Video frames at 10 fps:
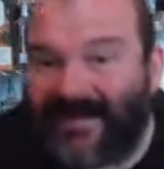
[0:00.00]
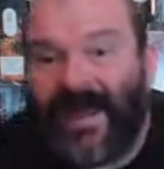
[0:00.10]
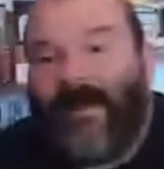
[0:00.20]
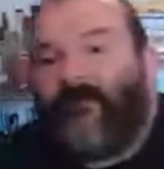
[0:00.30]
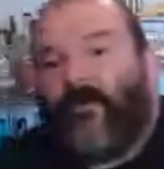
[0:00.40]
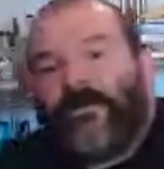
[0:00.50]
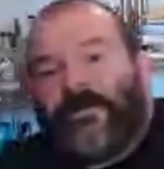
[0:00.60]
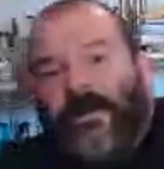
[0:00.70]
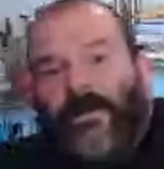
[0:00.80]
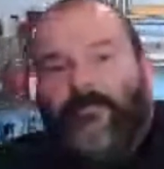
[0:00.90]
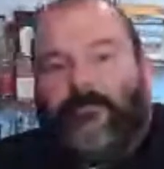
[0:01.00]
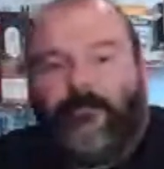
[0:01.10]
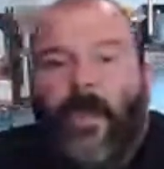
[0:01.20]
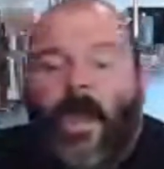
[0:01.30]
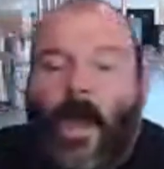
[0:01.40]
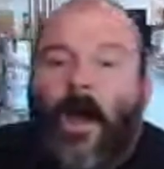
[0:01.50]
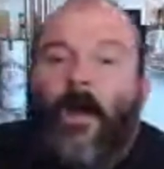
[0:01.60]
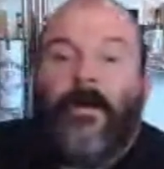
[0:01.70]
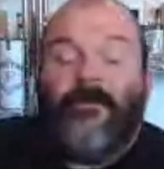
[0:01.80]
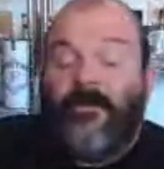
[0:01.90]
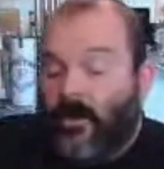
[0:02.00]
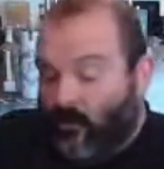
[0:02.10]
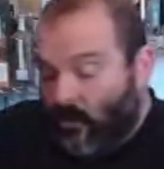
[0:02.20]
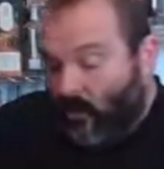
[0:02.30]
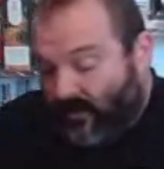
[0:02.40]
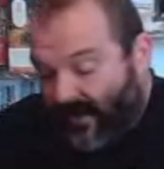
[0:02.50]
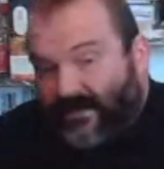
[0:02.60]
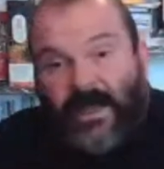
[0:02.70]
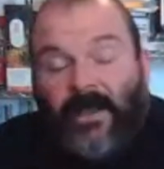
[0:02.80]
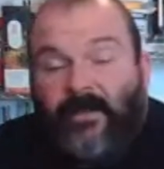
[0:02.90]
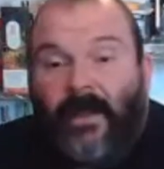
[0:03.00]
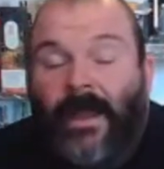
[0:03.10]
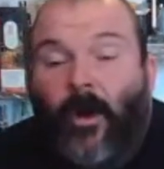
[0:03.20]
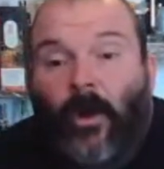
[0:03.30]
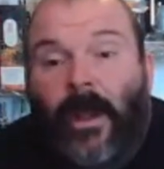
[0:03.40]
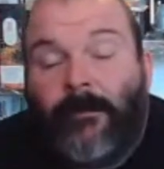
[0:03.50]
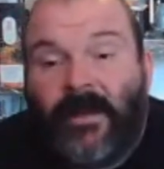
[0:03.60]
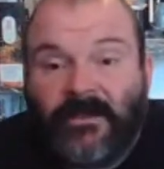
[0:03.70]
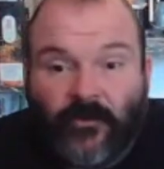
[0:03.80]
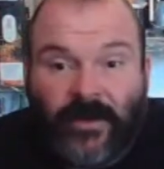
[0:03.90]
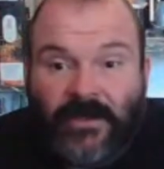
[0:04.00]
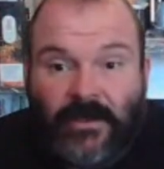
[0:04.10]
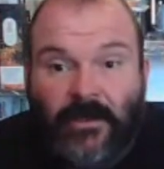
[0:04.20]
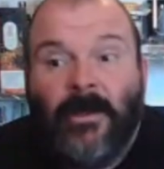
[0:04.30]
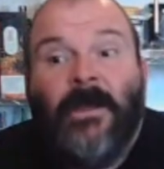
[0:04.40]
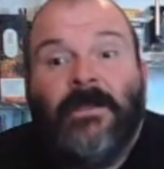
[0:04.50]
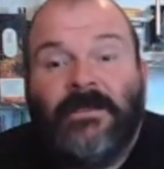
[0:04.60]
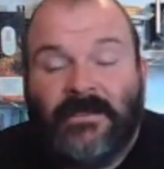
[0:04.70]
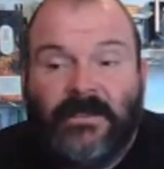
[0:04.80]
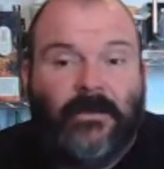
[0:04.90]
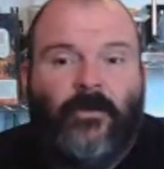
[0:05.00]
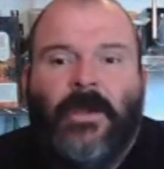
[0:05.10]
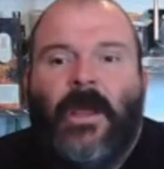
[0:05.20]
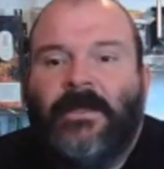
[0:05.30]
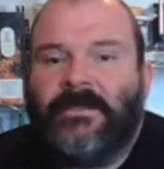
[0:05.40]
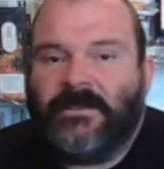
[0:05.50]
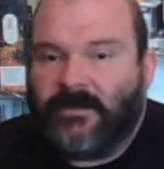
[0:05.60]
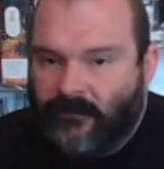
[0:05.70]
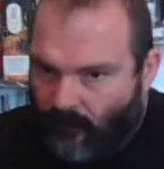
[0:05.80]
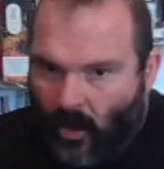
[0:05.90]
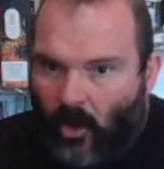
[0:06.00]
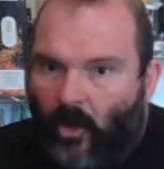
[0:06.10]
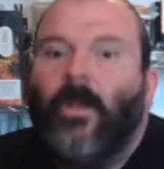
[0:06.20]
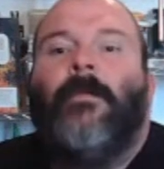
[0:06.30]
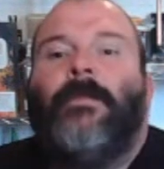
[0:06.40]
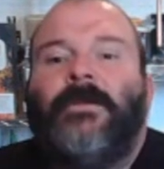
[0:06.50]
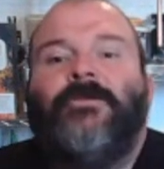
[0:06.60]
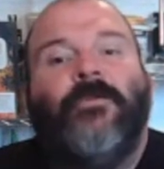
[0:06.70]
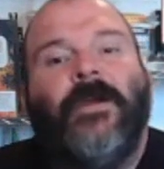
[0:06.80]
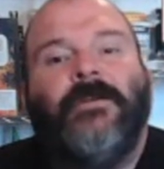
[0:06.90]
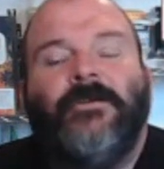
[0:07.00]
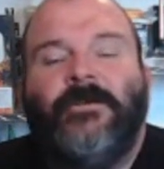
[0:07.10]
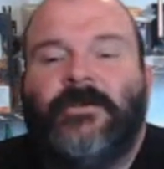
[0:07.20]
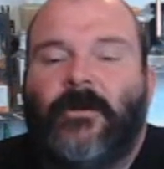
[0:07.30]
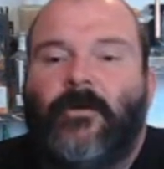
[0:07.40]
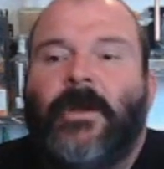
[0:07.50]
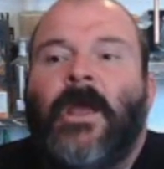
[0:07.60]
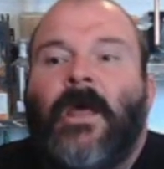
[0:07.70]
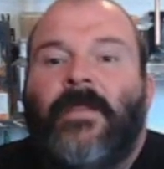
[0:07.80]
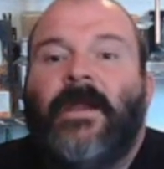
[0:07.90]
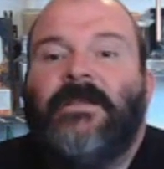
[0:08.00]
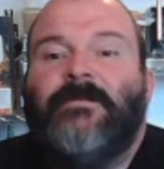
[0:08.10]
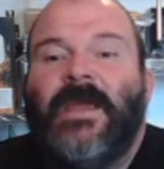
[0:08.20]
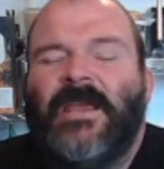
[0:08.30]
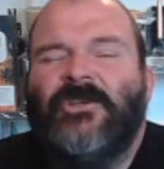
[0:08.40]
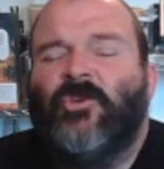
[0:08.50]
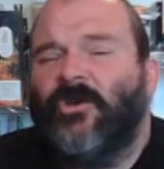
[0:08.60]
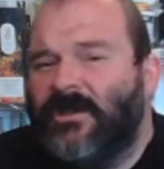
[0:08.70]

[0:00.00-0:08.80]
Hat for a second. If you don't know Dad's Hat, they are a Pennsylvania distillery, a small Pennsylvania distillery that is making